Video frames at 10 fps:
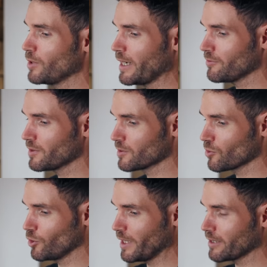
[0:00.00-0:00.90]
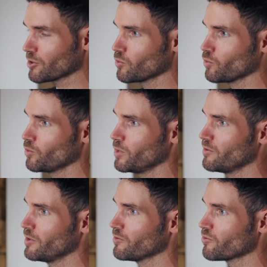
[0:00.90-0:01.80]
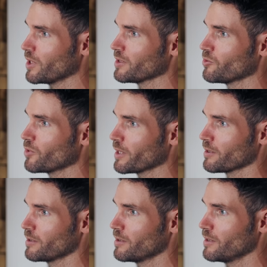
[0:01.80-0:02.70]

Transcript: you have this connection between front and rear.